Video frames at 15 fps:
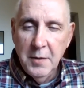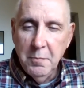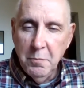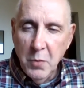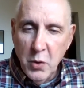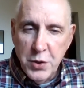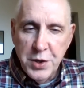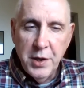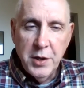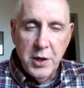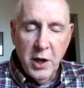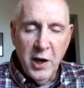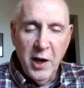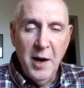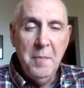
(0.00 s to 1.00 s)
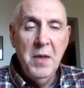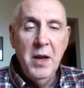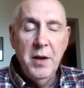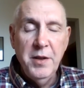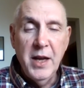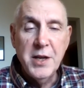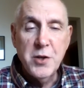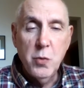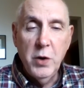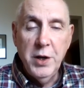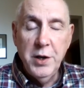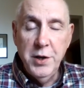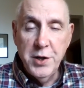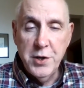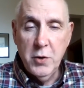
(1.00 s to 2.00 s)
Most of the time, that's what
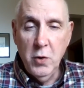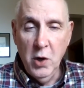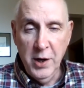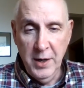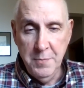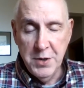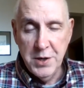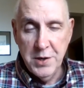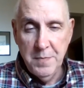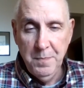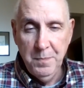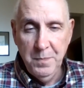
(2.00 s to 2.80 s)
it describes.